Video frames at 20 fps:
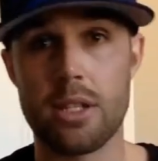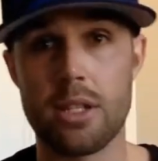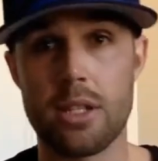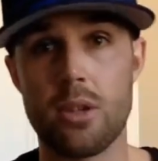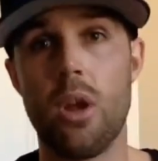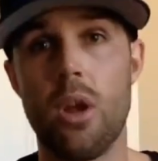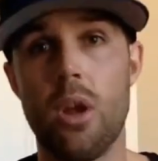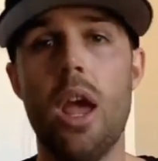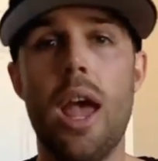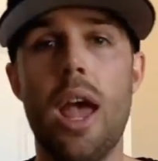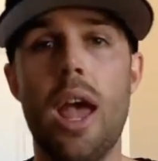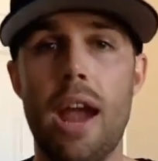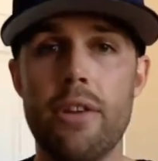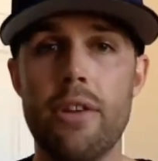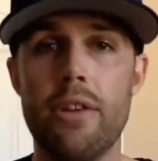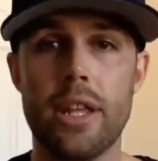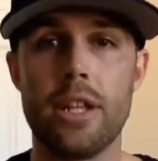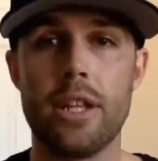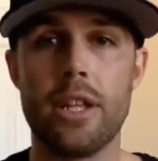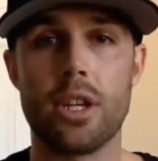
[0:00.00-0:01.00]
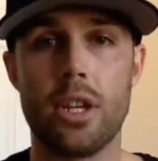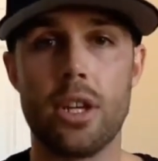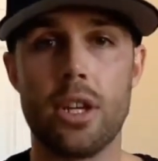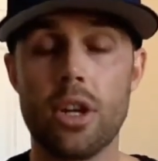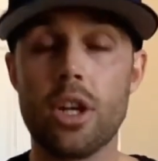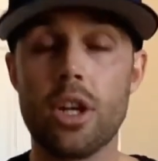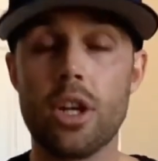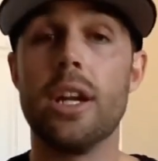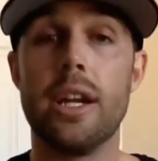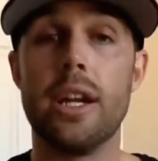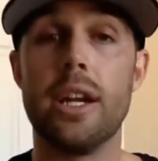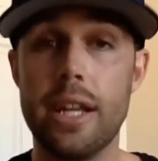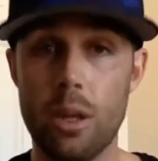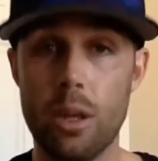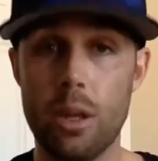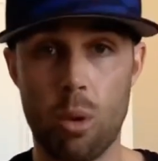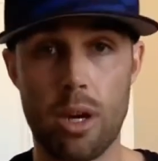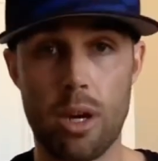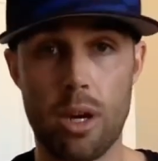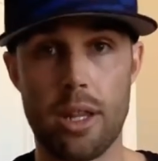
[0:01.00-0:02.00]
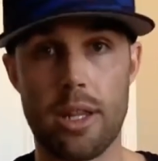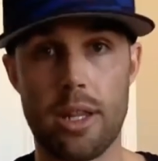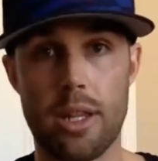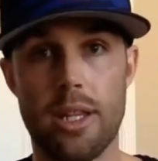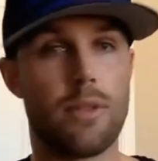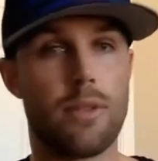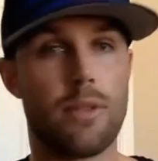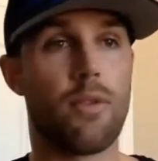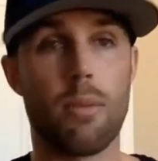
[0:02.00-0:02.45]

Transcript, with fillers: So everything that you're, you're going to need one of these from